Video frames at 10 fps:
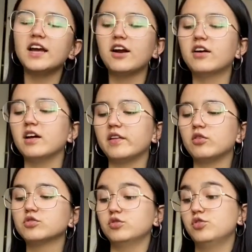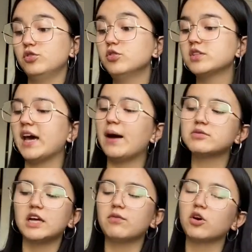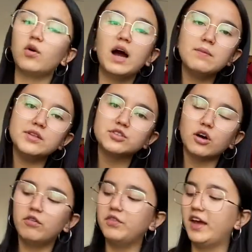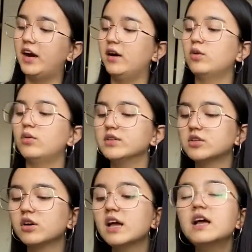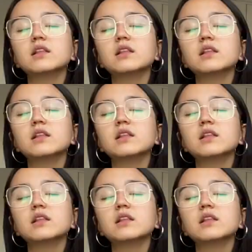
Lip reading: area that also suits the habitat requirements of the hairy quandong,